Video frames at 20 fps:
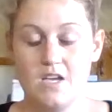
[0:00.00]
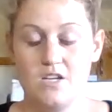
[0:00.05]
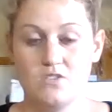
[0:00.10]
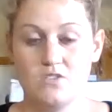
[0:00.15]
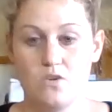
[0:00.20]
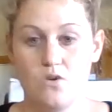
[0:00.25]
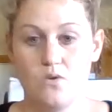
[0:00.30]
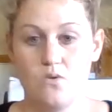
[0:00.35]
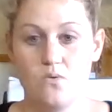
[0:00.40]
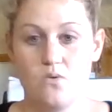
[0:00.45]

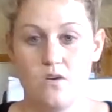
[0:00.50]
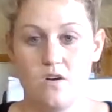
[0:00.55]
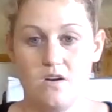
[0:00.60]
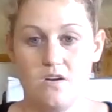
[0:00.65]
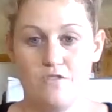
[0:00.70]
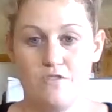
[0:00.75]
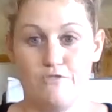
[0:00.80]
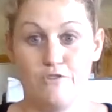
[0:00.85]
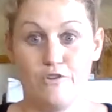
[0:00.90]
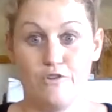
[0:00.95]
So
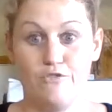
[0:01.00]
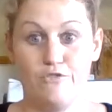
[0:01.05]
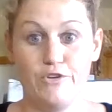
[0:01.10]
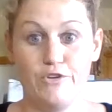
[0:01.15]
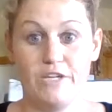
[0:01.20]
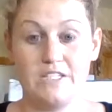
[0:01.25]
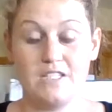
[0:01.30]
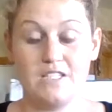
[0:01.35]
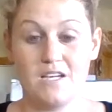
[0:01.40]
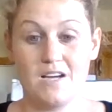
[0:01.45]
feel
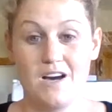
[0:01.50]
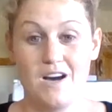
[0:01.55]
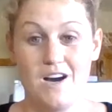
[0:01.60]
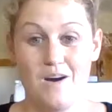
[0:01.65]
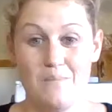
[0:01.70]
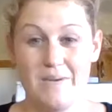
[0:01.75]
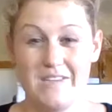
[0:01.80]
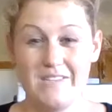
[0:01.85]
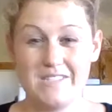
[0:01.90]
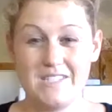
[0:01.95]
free to
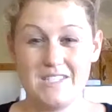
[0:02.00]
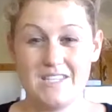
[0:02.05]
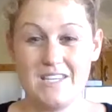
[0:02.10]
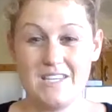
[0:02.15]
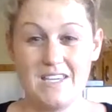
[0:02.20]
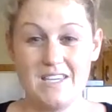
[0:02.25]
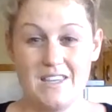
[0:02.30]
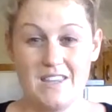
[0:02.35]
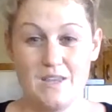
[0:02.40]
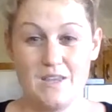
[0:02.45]
comment
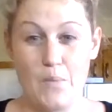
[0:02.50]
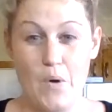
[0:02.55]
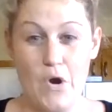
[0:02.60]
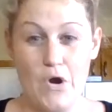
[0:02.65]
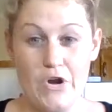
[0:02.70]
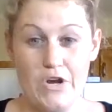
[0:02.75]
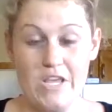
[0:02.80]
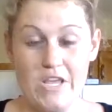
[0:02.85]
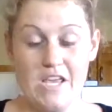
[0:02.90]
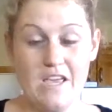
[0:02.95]
in the
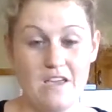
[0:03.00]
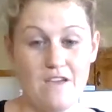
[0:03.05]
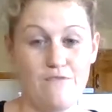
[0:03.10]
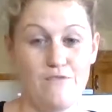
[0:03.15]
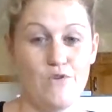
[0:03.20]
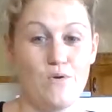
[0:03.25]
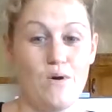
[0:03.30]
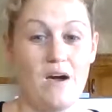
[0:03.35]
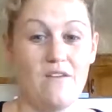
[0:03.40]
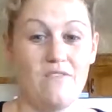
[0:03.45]
party
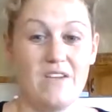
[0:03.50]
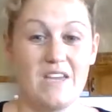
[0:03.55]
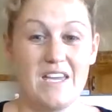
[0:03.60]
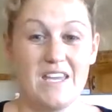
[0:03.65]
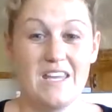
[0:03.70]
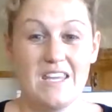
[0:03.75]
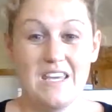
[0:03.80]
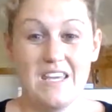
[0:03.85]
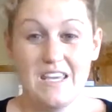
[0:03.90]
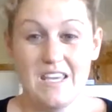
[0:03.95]
if you have
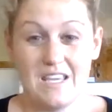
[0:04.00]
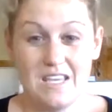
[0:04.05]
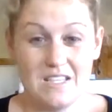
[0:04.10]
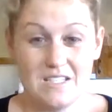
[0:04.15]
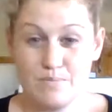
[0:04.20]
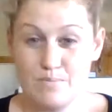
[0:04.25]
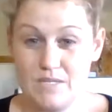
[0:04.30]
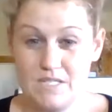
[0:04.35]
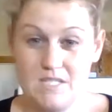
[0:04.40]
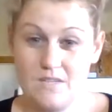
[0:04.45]
any
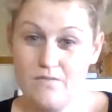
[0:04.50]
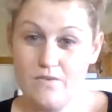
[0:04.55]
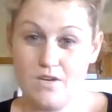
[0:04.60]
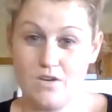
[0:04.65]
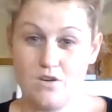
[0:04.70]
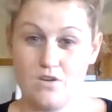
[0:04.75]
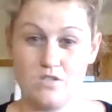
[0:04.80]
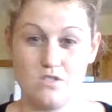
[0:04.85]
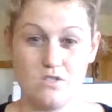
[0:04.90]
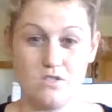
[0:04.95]

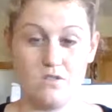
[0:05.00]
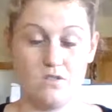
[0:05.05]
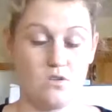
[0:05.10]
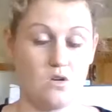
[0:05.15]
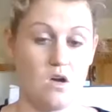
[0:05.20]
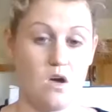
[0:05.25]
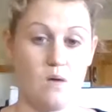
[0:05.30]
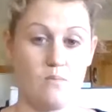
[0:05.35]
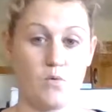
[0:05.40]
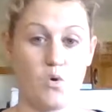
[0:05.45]
specific
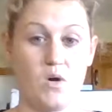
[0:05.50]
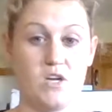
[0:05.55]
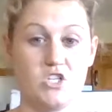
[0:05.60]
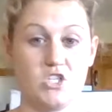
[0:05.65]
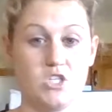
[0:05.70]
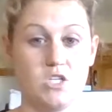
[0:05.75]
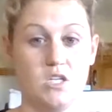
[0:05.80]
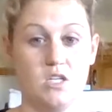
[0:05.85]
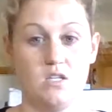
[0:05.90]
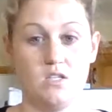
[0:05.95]

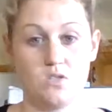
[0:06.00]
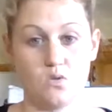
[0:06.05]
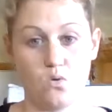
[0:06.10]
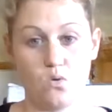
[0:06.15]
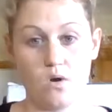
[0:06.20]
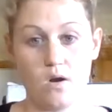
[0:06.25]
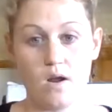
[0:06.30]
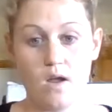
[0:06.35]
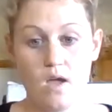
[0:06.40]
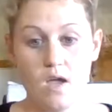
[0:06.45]
questions,
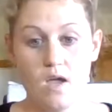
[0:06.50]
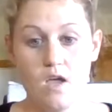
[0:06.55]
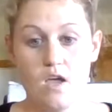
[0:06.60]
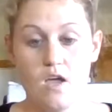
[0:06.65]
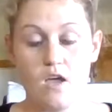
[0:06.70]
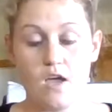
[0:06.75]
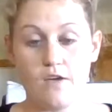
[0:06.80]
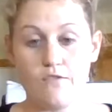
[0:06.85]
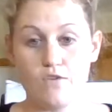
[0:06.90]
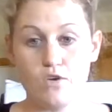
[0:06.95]
or
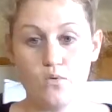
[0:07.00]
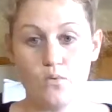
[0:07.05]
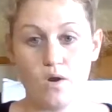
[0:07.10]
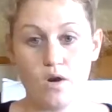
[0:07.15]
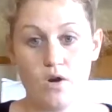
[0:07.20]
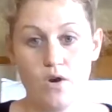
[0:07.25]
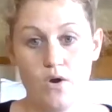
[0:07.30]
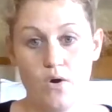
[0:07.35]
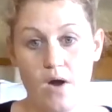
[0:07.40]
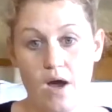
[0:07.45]
if you
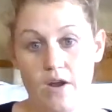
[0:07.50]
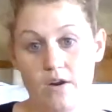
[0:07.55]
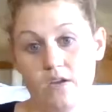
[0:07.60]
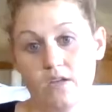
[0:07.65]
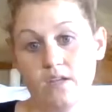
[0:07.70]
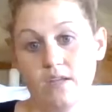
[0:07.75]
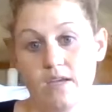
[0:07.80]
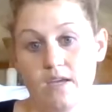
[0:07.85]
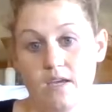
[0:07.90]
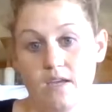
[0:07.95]
want to know how to
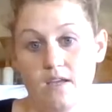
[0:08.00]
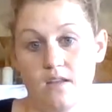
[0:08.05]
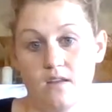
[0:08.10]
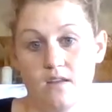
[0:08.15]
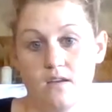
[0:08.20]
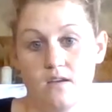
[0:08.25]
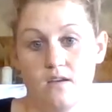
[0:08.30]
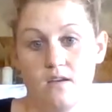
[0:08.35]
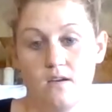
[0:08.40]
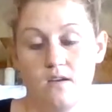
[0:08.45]

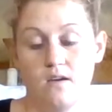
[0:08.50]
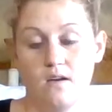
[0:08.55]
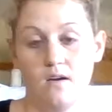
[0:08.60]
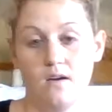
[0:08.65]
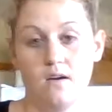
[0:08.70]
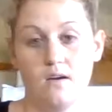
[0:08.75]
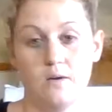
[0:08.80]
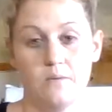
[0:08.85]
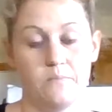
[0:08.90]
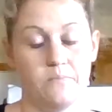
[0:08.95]
clean
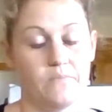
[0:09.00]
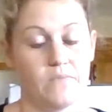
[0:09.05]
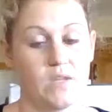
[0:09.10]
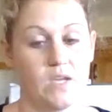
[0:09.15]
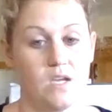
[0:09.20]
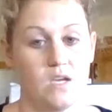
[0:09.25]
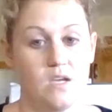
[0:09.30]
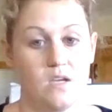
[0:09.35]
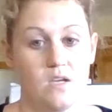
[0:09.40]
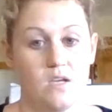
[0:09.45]

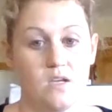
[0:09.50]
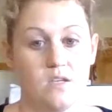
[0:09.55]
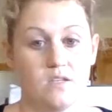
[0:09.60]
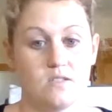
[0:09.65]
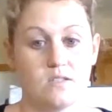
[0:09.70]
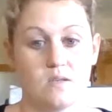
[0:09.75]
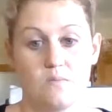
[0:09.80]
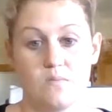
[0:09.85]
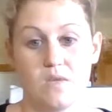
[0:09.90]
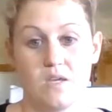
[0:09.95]

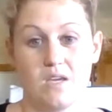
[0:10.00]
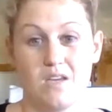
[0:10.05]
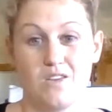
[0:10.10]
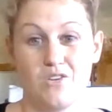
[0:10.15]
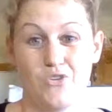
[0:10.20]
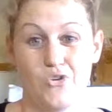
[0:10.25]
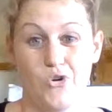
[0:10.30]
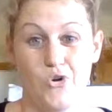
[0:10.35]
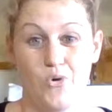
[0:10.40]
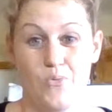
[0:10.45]
something
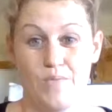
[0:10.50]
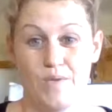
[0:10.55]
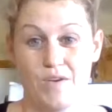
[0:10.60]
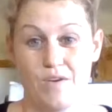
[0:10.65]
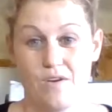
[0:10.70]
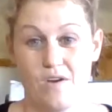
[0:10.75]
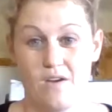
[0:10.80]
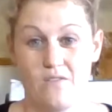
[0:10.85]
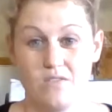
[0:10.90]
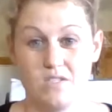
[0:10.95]
in your home that
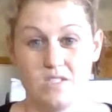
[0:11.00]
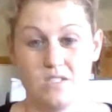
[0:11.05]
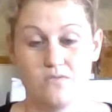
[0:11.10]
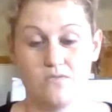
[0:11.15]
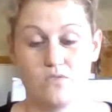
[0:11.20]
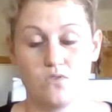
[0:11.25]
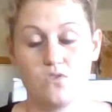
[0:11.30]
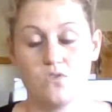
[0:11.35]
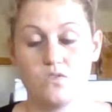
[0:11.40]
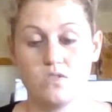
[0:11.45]
you're having
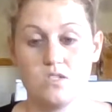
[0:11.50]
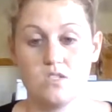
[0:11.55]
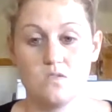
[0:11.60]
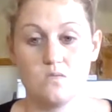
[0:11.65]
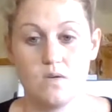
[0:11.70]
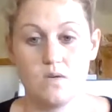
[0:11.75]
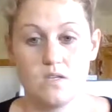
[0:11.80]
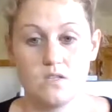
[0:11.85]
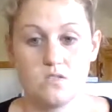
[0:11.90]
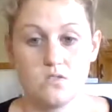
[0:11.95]

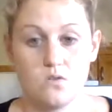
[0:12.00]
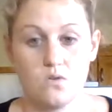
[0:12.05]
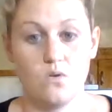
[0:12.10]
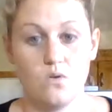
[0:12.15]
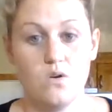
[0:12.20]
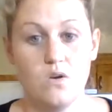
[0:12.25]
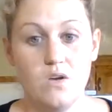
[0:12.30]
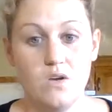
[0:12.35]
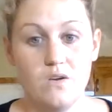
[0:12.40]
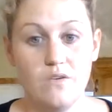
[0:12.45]
difficulties with. So
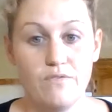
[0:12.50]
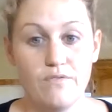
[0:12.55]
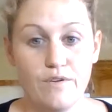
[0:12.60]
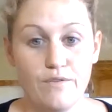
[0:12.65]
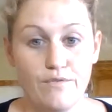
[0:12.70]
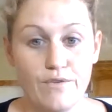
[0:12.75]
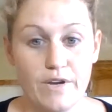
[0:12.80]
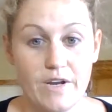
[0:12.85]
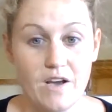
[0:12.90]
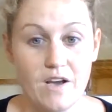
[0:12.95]
feel
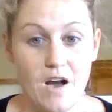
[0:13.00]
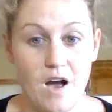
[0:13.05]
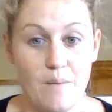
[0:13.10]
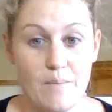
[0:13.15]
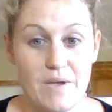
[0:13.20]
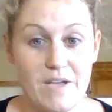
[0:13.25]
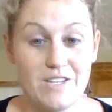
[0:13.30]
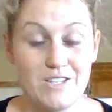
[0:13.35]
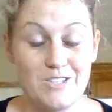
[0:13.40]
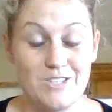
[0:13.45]
free to
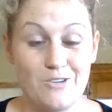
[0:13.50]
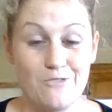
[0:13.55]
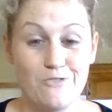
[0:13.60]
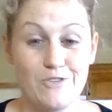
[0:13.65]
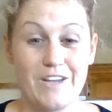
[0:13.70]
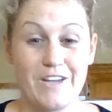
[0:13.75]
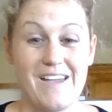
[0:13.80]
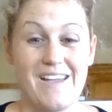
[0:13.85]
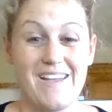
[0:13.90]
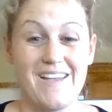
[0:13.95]
comment, and don't
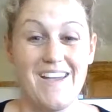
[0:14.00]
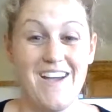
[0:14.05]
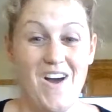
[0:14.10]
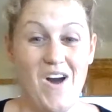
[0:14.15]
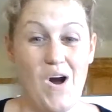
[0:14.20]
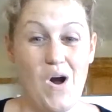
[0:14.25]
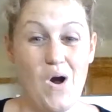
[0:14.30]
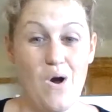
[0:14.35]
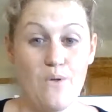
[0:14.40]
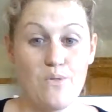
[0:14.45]
forget,
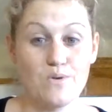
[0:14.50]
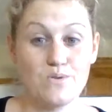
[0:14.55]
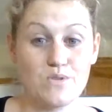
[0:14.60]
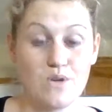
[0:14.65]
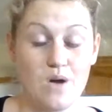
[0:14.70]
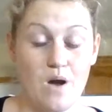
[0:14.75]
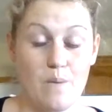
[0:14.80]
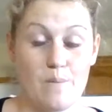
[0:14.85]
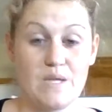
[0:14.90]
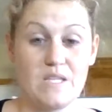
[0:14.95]
all those
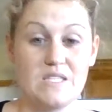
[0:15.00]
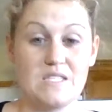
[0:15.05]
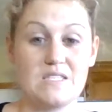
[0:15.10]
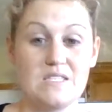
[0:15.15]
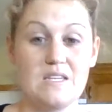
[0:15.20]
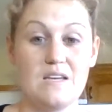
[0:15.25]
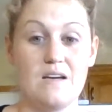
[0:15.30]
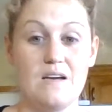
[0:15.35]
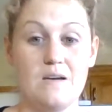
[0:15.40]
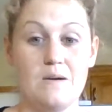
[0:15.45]
comments